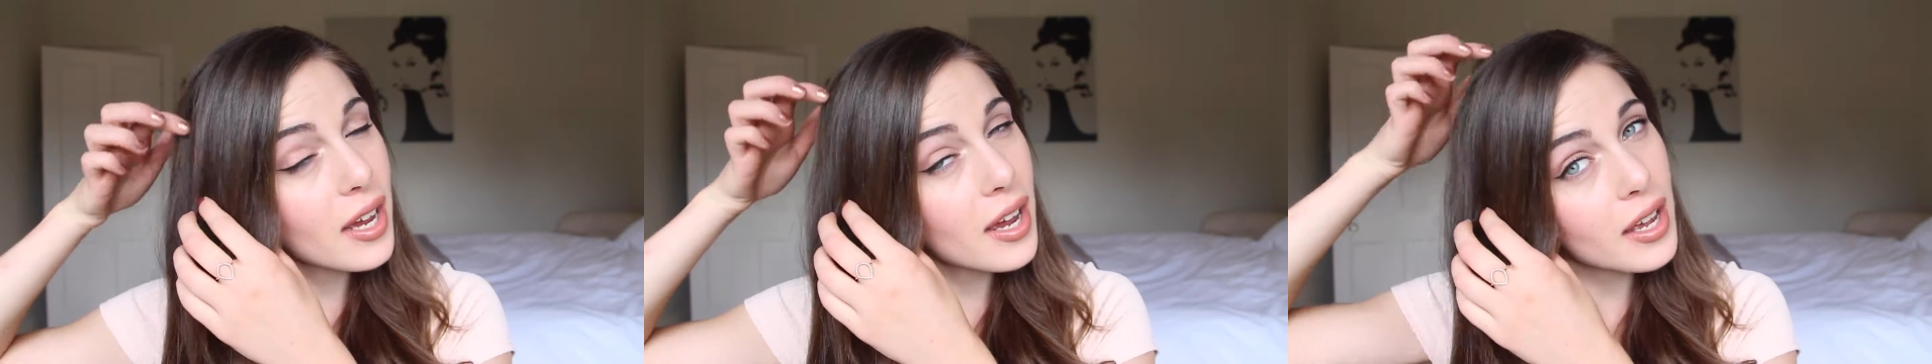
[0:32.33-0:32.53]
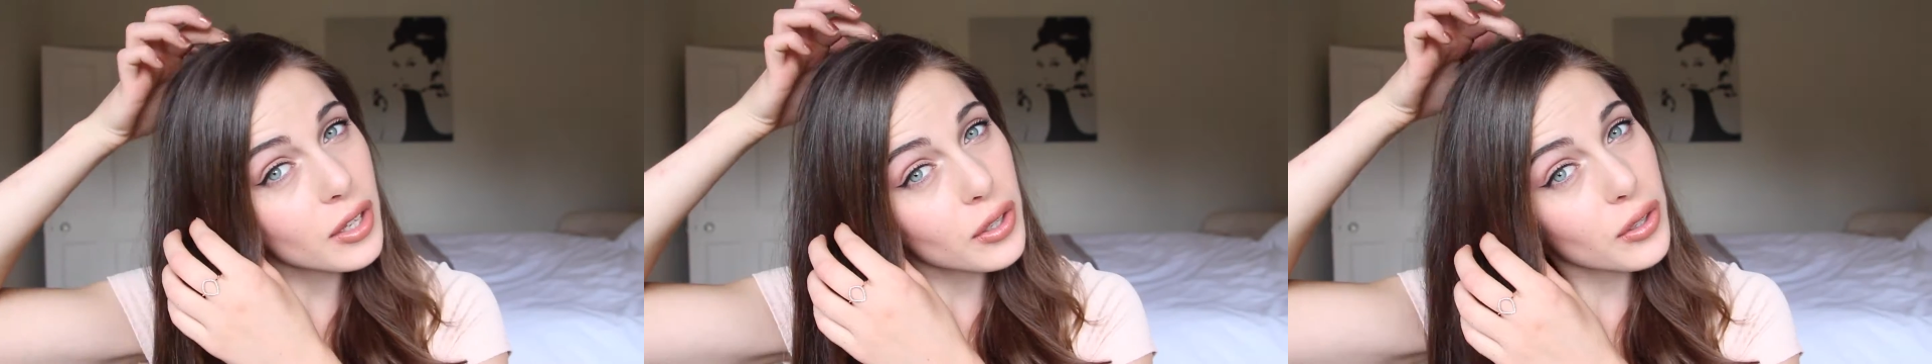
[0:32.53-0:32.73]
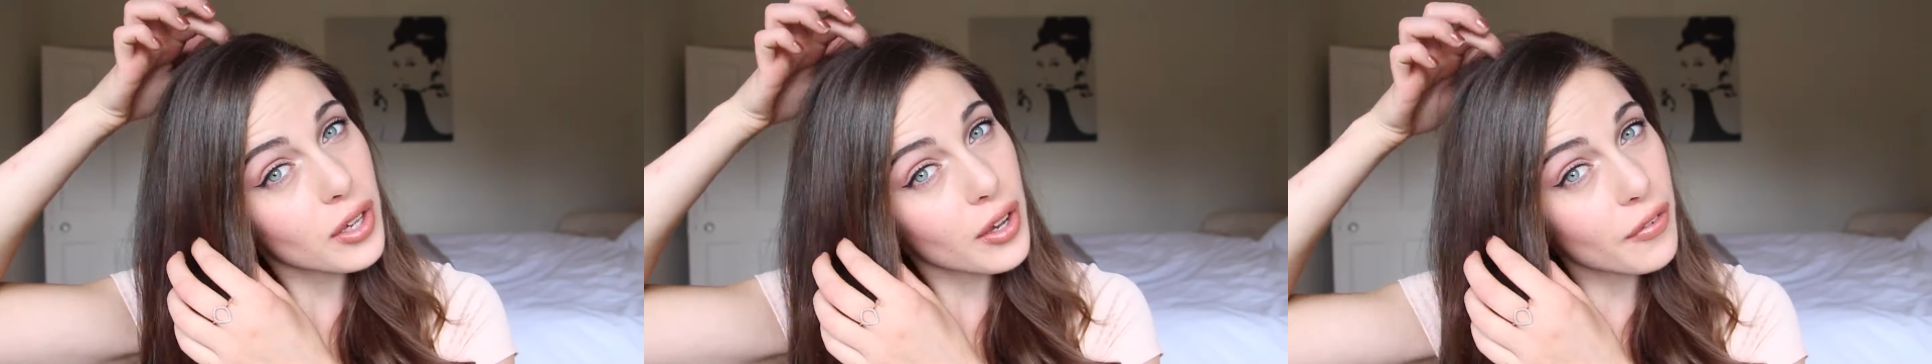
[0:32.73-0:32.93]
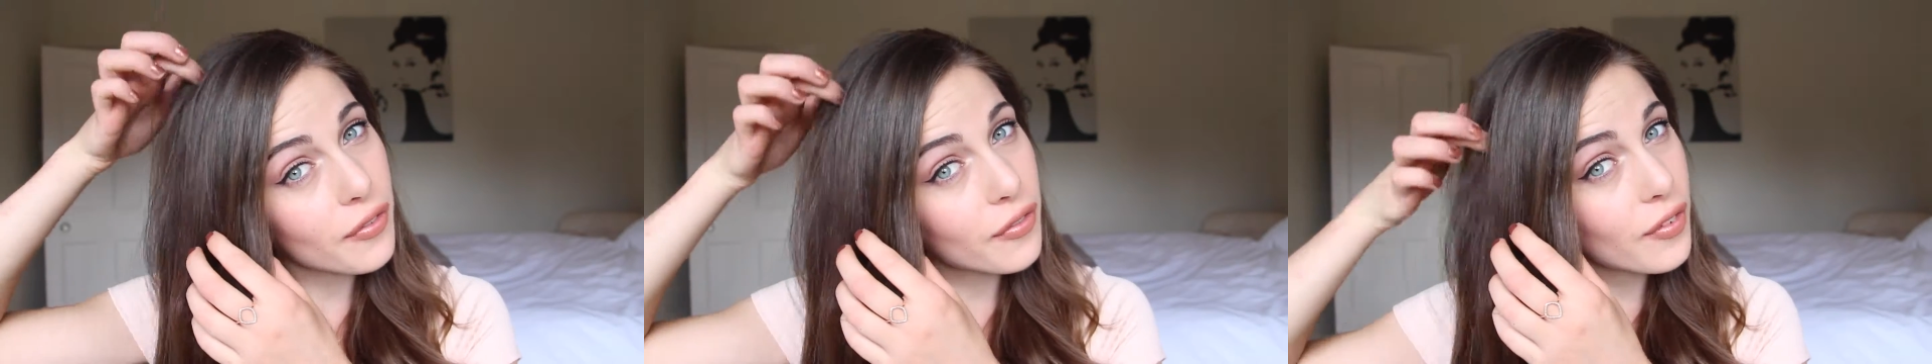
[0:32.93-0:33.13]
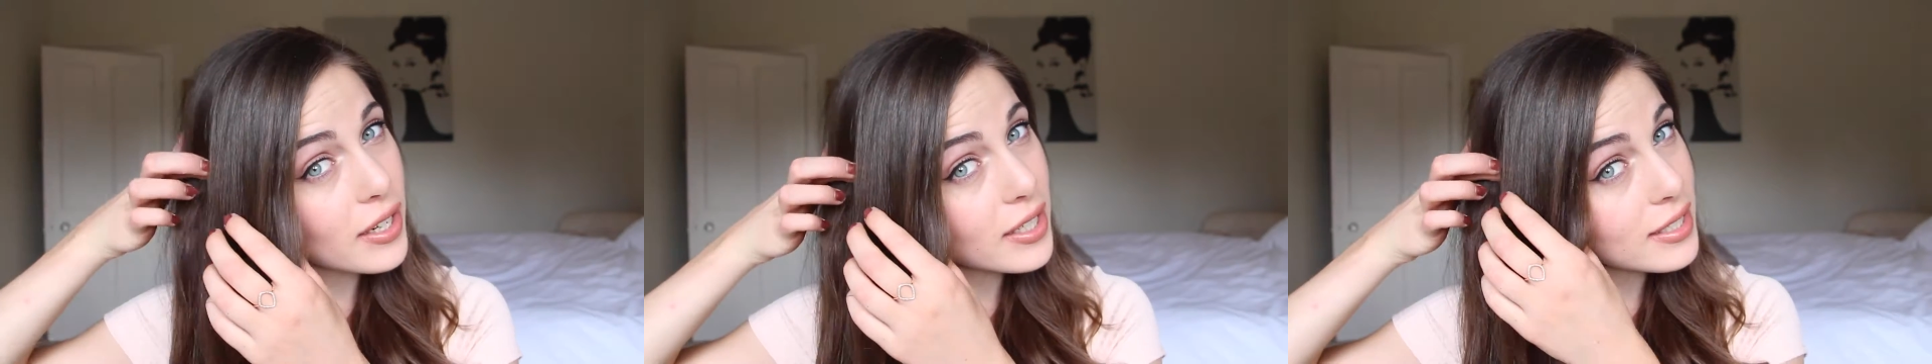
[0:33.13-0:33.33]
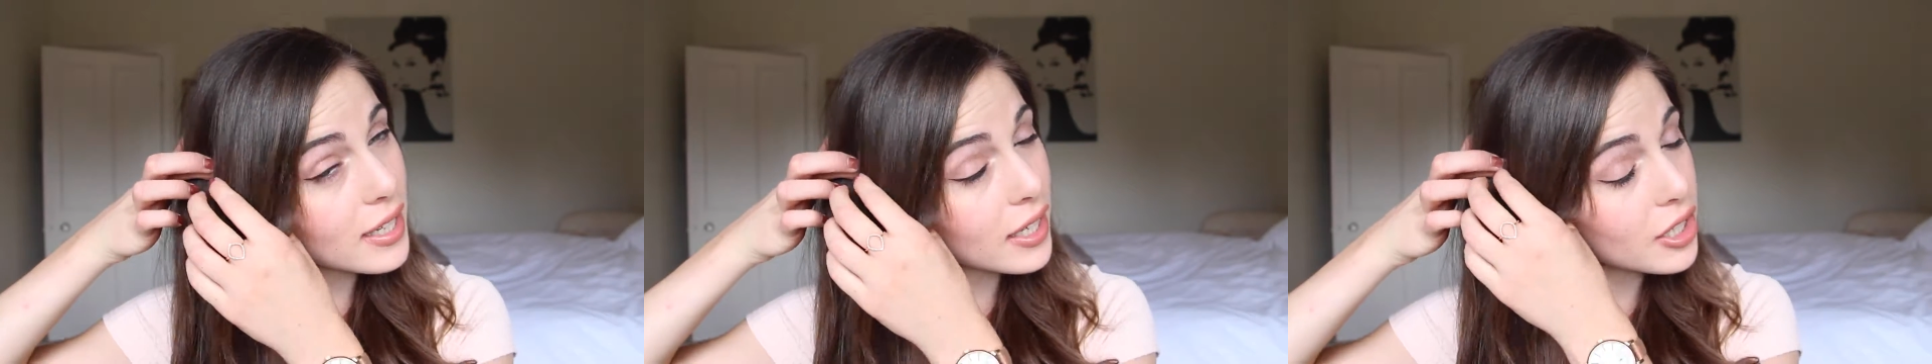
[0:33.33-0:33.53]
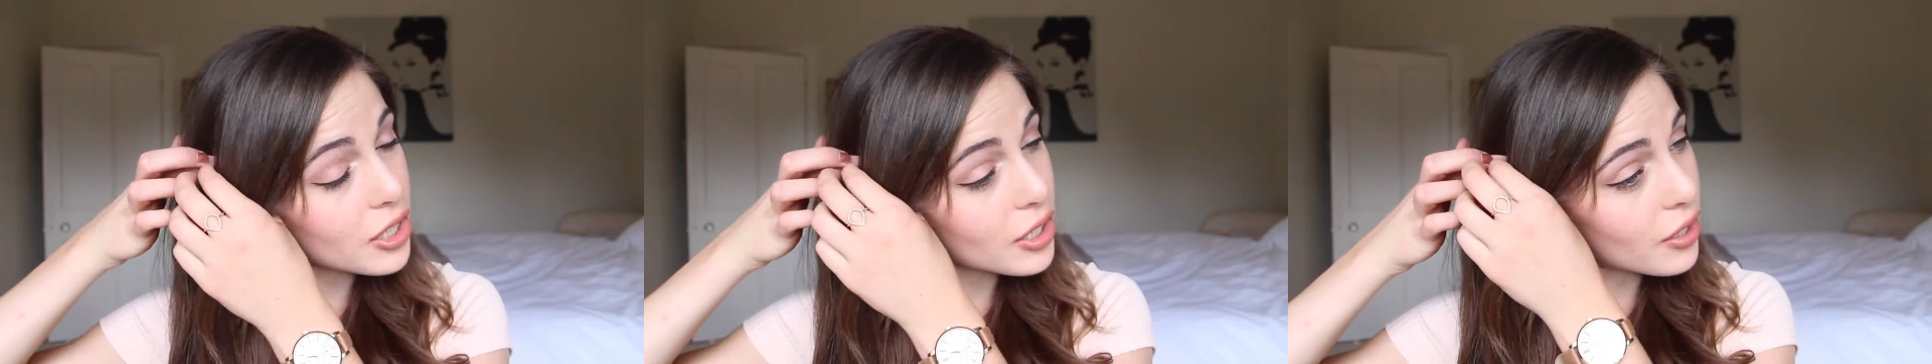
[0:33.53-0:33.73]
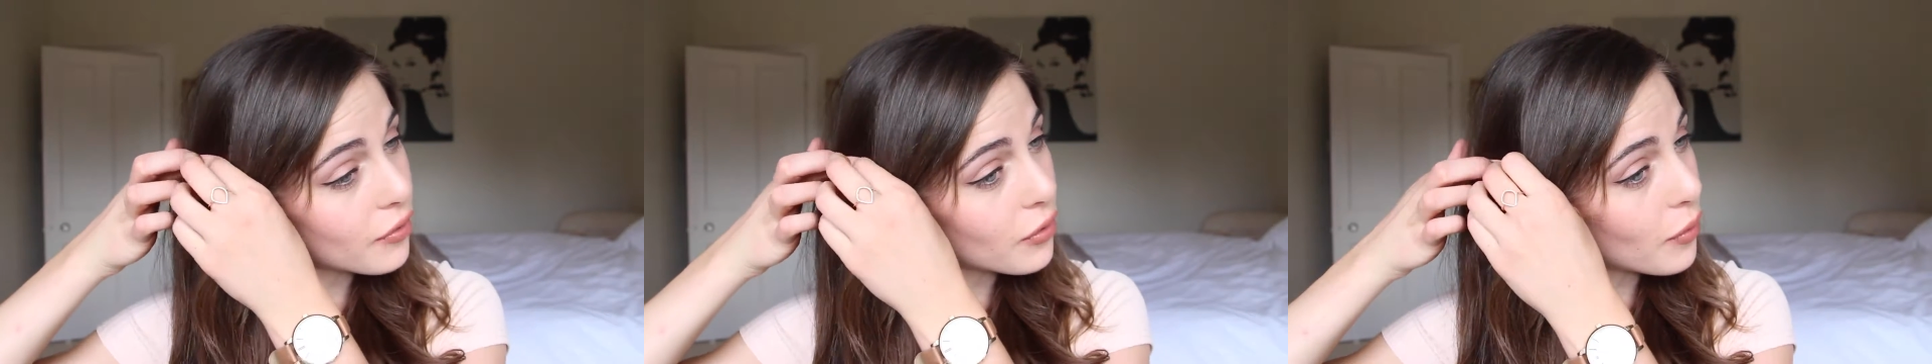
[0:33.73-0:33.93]
a front
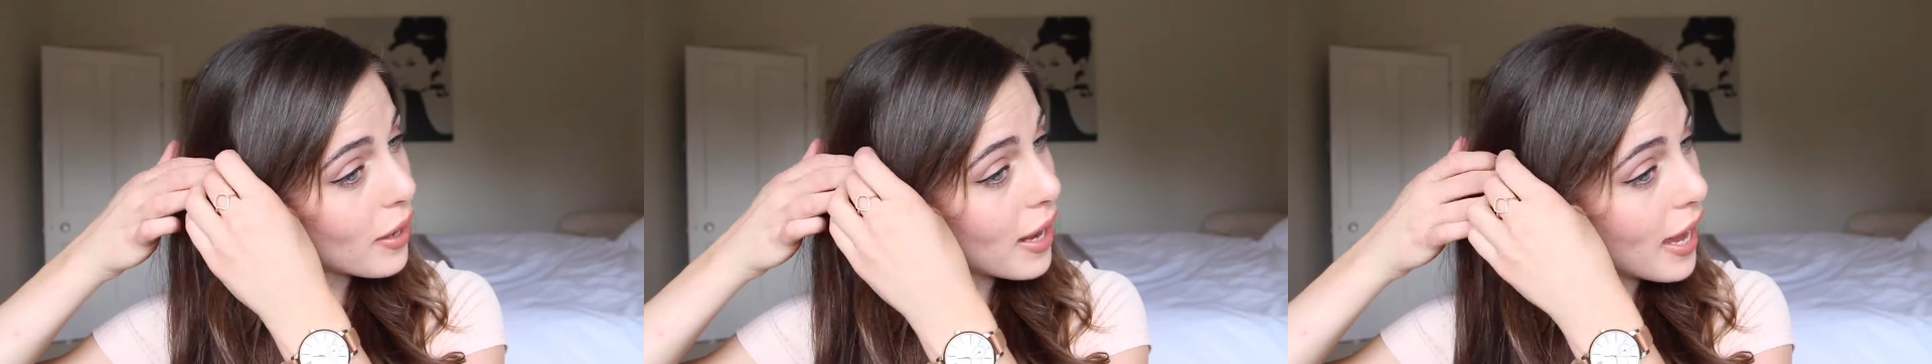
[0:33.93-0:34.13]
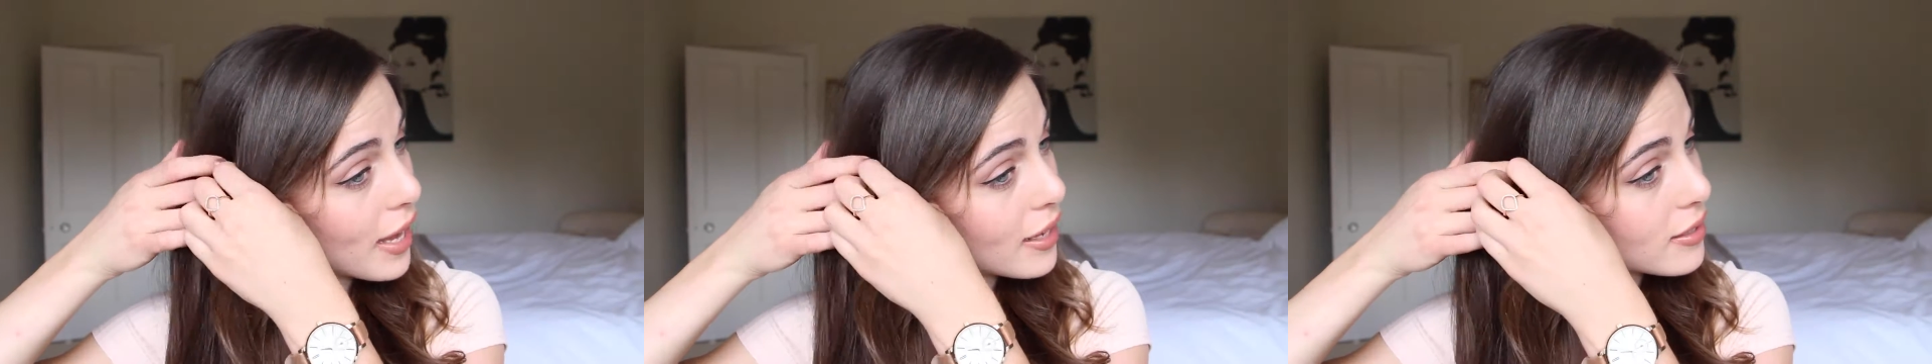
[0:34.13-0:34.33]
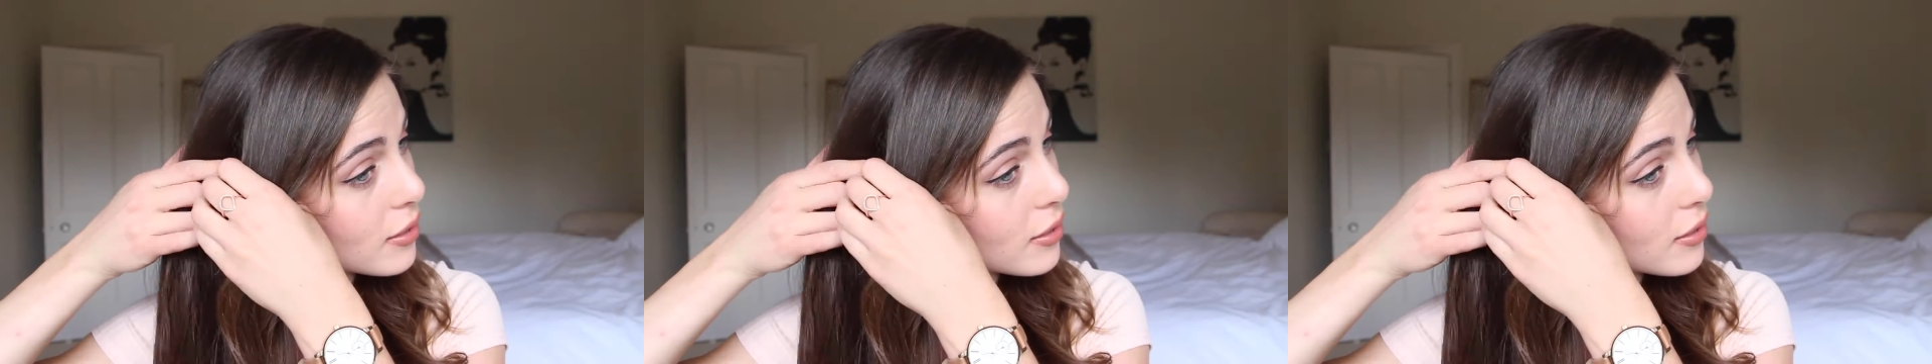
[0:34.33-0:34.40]
section of your hair.